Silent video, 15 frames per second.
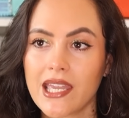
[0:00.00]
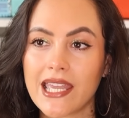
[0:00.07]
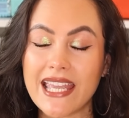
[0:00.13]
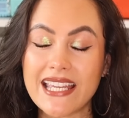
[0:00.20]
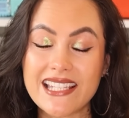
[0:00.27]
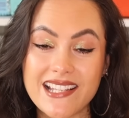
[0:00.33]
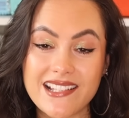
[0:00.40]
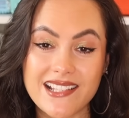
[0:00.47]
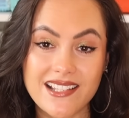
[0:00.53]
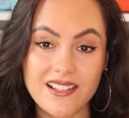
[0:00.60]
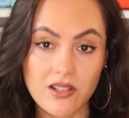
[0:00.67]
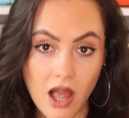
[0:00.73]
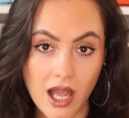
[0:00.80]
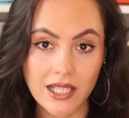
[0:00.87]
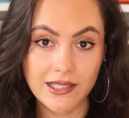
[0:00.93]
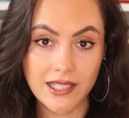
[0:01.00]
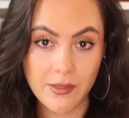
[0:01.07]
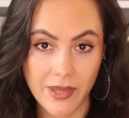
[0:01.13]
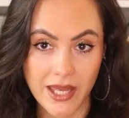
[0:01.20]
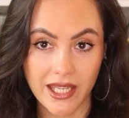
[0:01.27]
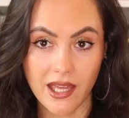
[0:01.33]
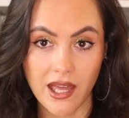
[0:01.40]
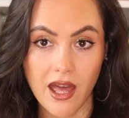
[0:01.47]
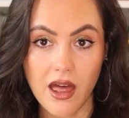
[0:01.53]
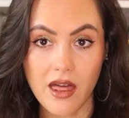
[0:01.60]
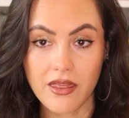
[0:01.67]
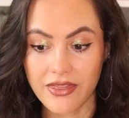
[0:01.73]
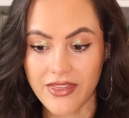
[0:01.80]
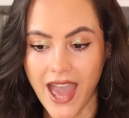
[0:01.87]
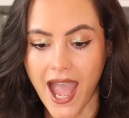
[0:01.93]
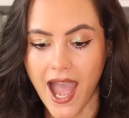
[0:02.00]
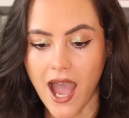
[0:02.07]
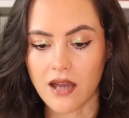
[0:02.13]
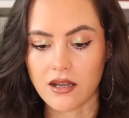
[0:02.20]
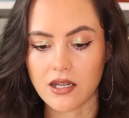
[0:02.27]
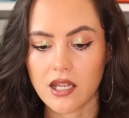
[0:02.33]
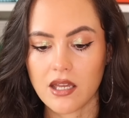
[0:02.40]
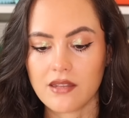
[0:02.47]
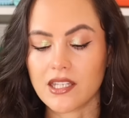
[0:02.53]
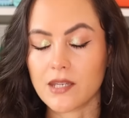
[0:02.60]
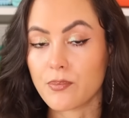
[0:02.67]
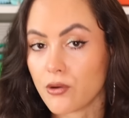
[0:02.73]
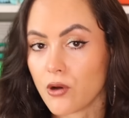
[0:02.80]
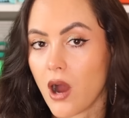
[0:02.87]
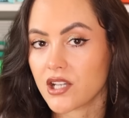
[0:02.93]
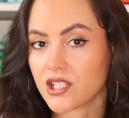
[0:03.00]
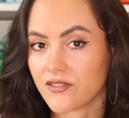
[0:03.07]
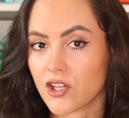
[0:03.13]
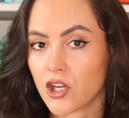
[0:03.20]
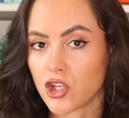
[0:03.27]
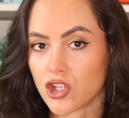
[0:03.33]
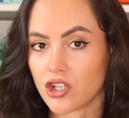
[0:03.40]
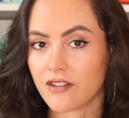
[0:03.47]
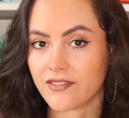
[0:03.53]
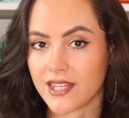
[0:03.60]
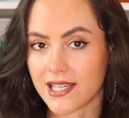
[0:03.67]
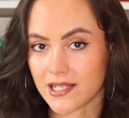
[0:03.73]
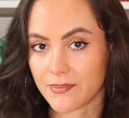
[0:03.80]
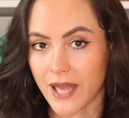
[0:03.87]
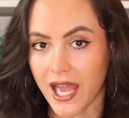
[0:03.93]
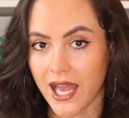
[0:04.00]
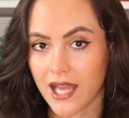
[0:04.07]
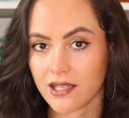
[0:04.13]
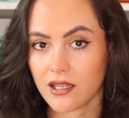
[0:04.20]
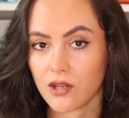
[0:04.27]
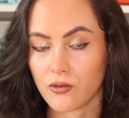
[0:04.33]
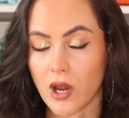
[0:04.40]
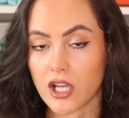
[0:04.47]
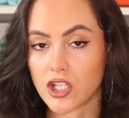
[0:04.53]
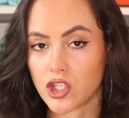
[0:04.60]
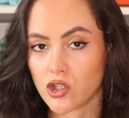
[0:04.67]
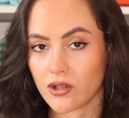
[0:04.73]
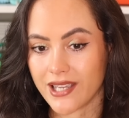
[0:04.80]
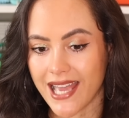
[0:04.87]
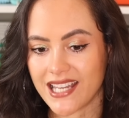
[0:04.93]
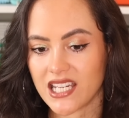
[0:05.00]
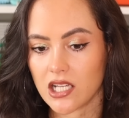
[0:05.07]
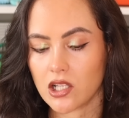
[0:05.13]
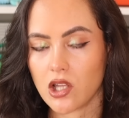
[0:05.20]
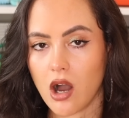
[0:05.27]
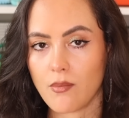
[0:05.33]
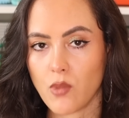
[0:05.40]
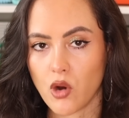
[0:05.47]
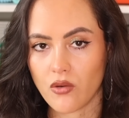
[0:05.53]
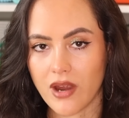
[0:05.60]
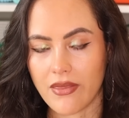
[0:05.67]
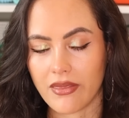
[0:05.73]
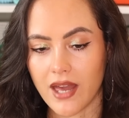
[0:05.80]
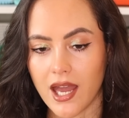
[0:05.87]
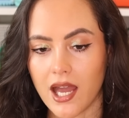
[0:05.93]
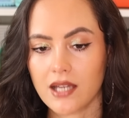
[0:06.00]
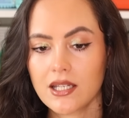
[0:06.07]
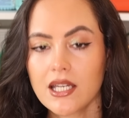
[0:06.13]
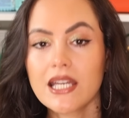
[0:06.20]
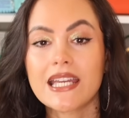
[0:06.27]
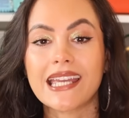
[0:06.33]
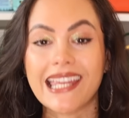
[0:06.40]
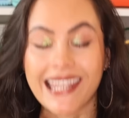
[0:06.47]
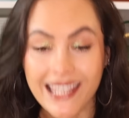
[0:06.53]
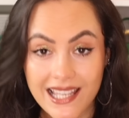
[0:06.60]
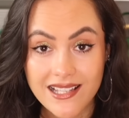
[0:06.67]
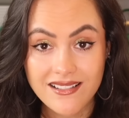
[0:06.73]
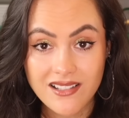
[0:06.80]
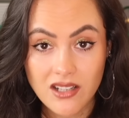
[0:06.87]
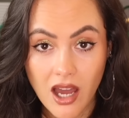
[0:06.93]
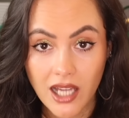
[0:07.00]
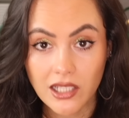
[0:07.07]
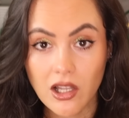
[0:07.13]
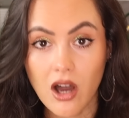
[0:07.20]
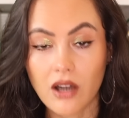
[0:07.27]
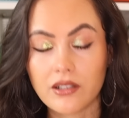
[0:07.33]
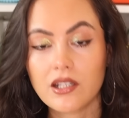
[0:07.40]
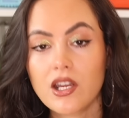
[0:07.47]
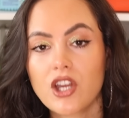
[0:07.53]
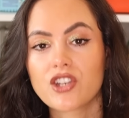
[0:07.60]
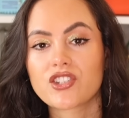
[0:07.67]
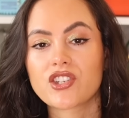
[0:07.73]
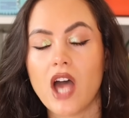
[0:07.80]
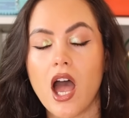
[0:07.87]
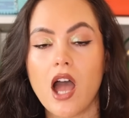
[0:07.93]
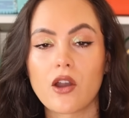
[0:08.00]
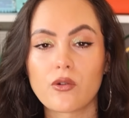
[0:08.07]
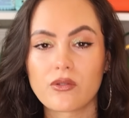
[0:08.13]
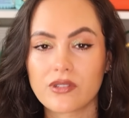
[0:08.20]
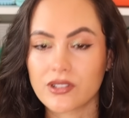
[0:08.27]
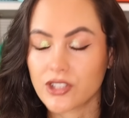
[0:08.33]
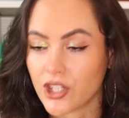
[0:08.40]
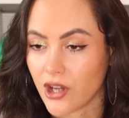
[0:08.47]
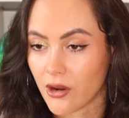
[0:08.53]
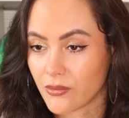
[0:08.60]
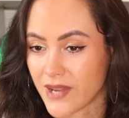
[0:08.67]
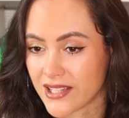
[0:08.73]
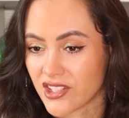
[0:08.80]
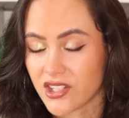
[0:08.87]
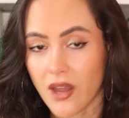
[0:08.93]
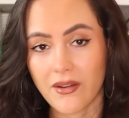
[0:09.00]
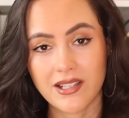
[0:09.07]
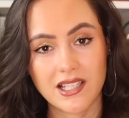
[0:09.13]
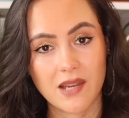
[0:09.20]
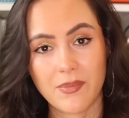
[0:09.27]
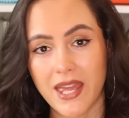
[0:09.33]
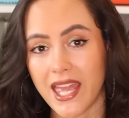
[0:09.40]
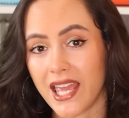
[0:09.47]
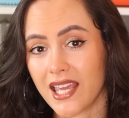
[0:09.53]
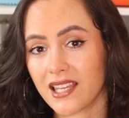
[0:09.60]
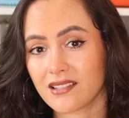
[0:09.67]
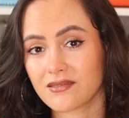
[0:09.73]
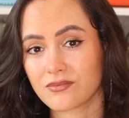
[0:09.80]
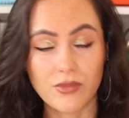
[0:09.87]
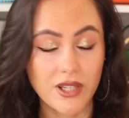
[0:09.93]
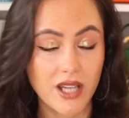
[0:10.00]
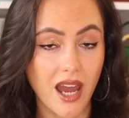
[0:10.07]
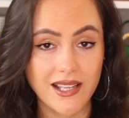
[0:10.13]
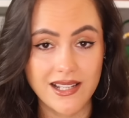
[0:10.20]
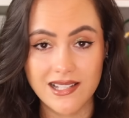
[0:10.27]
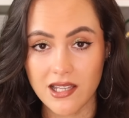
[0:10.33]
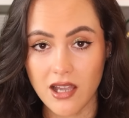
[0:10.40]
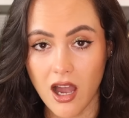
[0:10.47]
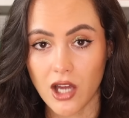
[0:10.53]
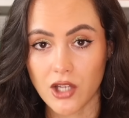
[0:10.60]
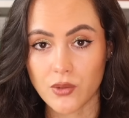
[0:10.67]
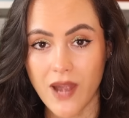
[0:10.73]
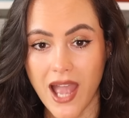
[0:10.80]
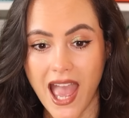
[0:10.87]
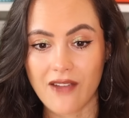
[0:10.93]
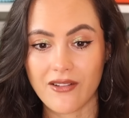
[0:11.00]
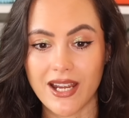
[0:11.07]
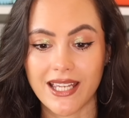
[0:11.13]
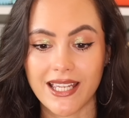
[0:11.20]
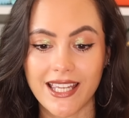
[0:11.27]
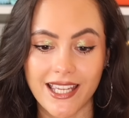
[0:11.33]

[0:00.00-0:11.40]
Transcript: It is slightly bigger than the Prada version of this bag, right? So you're getting a lot more in there. It is nylon, so, you know, it's going to be nicely hard wearing.